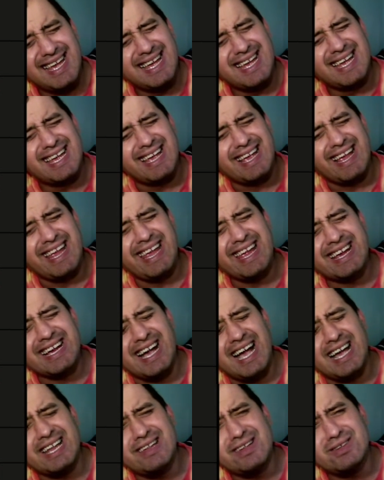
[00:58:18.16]
he
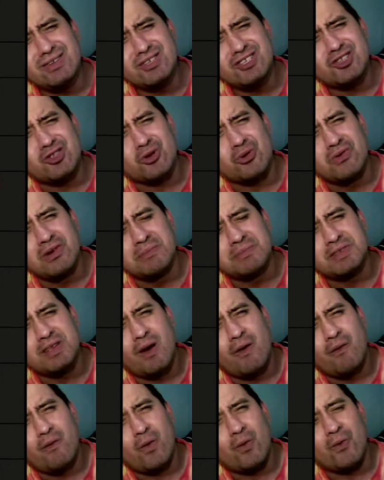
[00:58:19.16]
kind of just threw
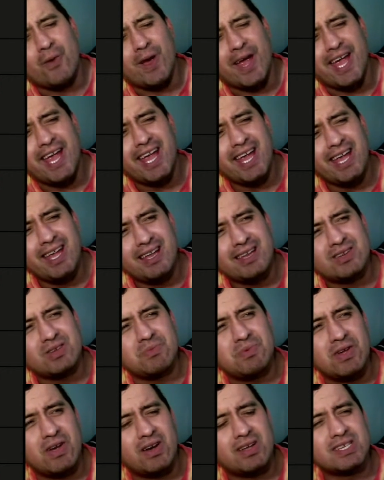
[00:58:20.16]
himself away, to be
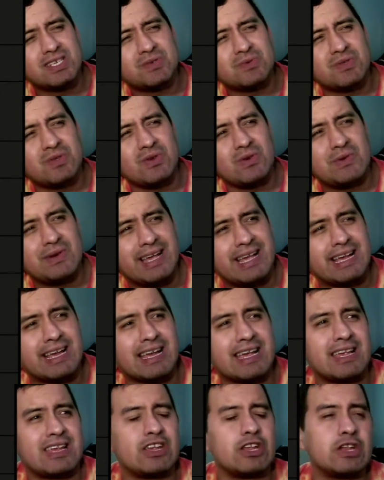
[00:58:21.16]
honest with you. Like,
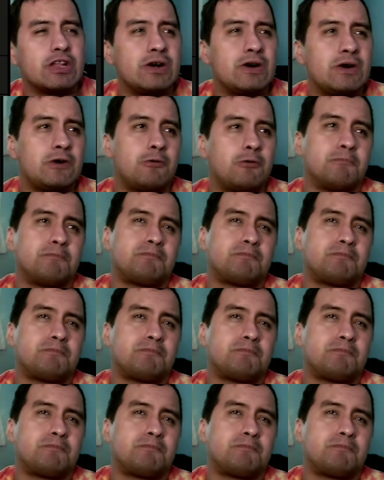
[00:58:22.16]
you know,